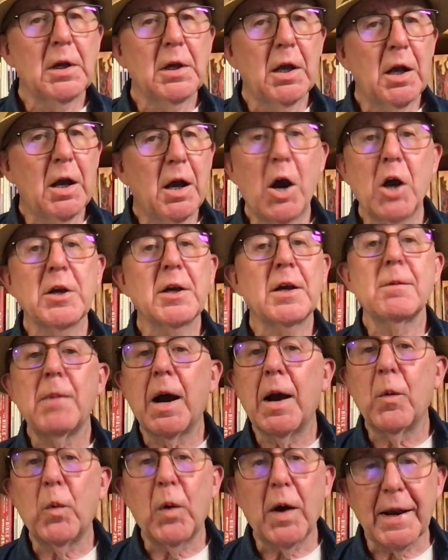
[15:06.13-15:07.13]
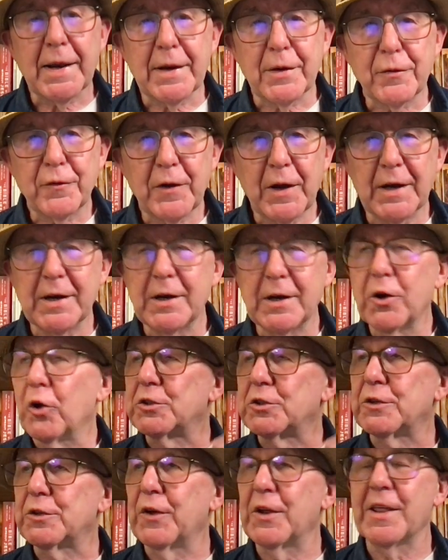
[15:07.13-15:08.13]
hugging my wife and
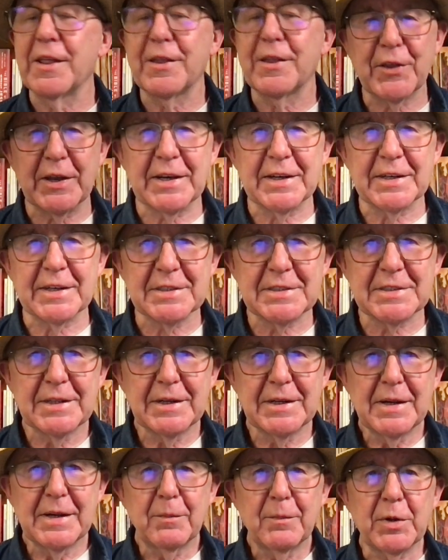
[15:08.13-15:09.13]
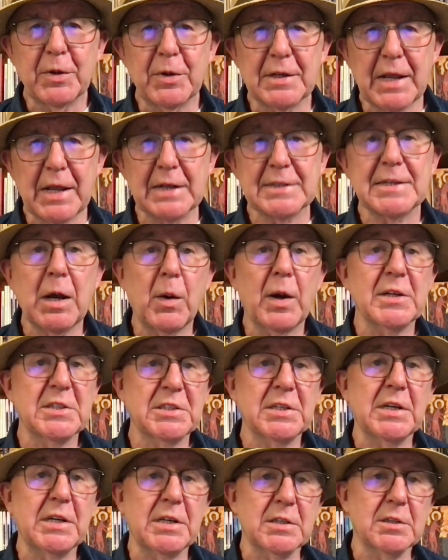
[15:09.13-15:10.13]
lots of other things. But that's how I
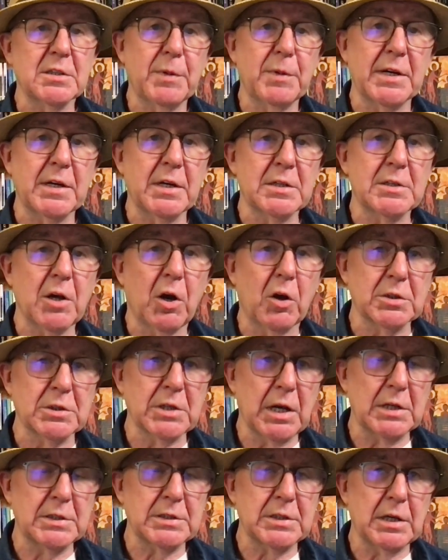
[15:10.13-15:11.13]
see speaking in tongues.